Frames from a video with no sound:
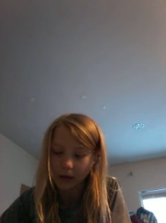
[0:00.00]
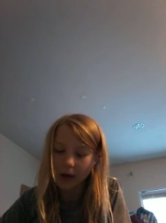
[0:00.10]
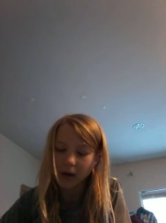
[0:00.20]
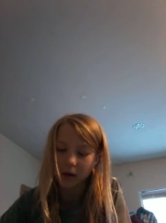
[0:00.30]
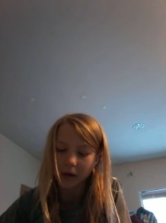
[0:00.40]
not
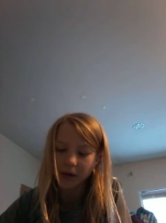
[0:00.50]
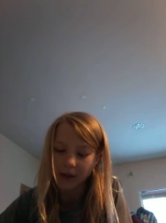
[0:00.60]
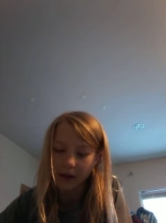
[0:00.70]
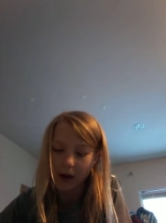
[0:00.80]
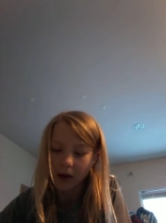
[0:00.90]
that good
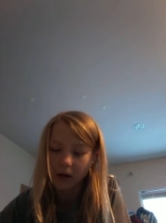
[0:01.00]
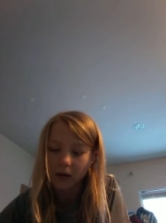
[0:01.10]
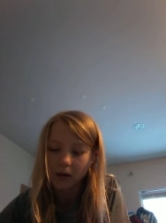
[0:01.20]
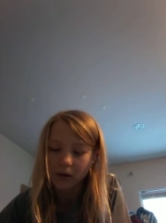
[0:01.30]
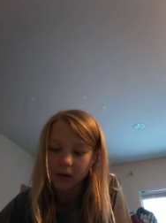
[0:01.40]
today.
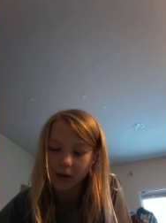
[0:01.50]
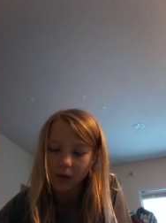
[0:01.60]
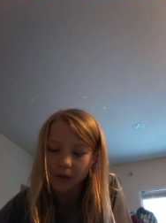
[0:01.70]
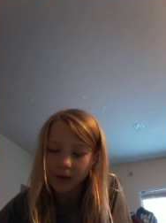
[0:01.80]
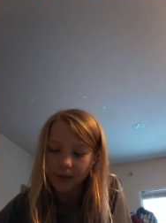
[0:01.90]
It's
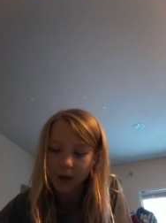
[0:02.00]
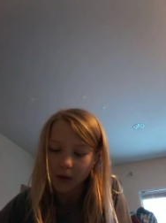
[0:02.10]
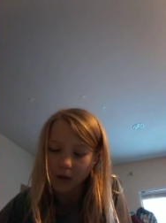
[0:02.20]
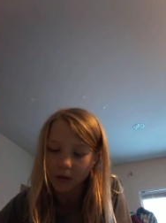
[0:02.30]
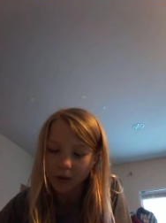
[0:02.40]
always been
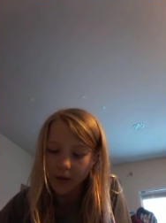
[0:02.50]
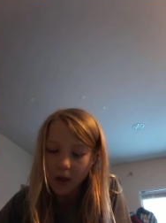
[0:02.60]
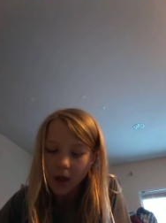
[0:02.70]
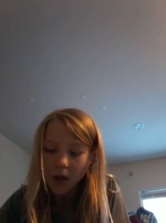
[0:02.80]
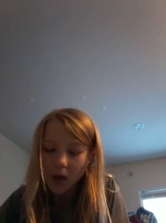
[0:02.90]
good.
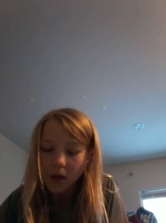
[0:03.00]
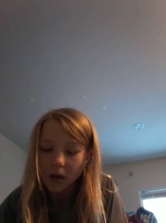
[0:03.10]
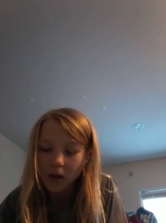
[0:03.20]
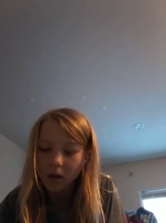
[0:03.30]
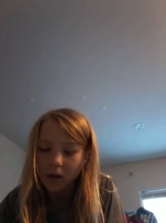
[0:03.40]

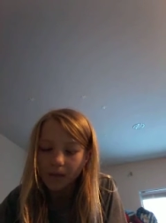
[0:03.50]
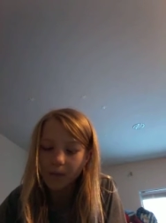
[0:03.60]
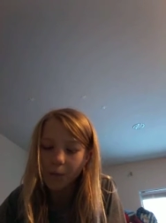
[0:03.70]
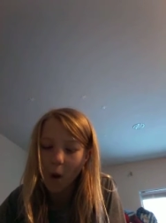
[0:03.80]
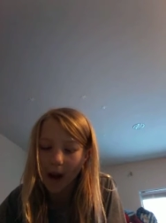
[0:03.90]

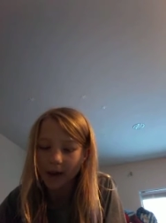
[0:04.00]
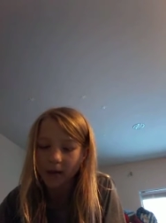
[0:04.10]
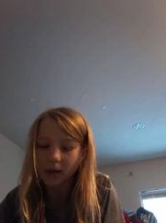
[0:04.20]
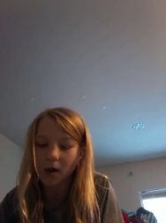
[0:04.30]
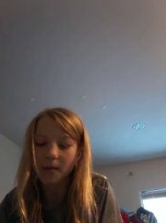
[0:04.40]
Wait,
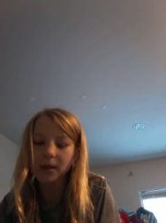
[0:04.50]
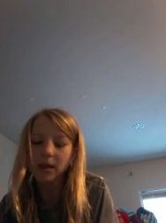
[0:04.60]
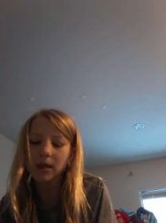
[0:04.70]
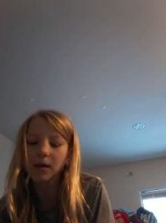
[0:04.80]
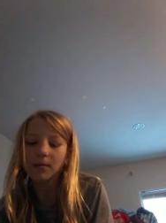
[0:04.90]
comment
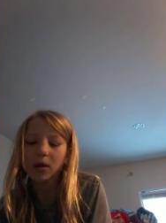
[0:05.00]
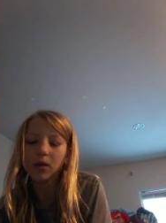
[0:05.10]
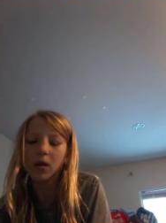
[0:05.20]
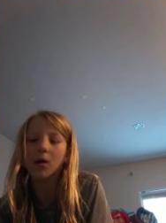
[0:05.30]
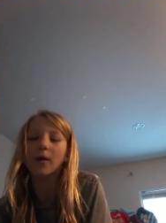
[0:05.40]
down
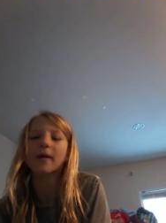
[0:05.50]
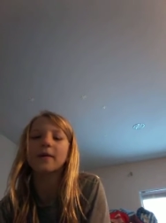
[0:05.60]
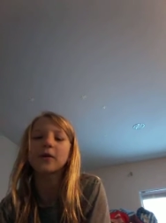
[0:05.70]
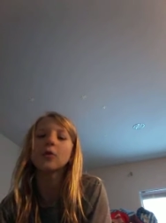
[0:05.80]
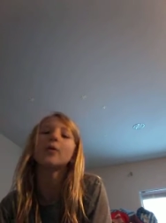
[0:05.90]
below
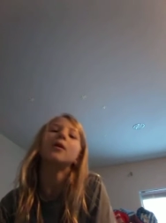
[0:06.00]
if you